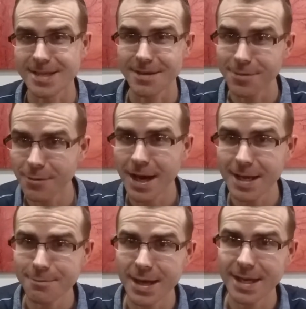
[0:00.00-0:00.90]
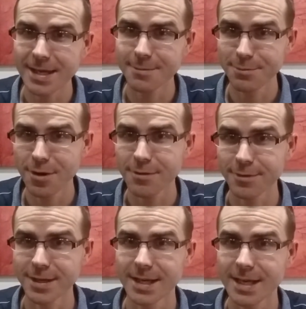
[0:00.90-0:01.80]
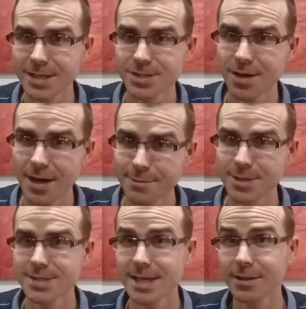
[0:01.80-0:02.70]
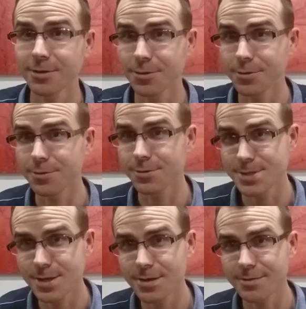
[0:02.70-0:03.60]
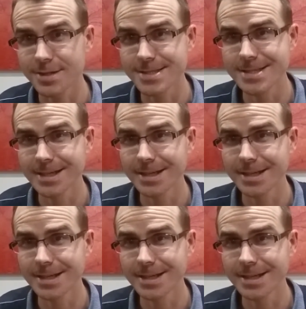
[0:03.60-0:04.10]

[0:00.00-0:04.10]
if you aren't making profit each time you sell a good or service,